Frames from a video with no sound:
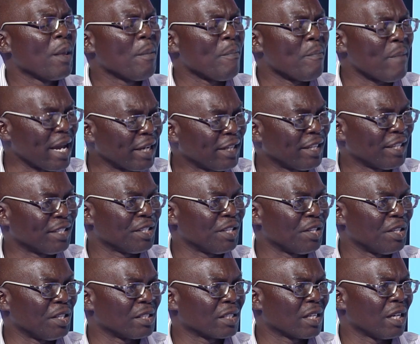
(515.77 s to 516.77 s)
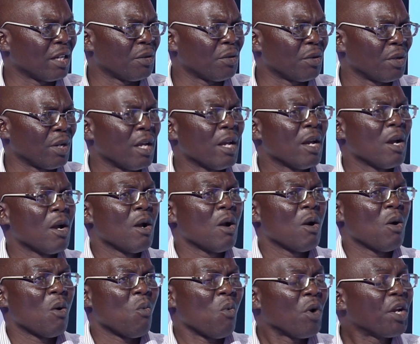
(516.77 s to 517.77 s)
matters in this country,
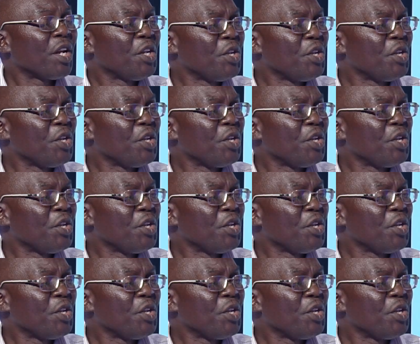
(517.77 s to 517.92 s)
what are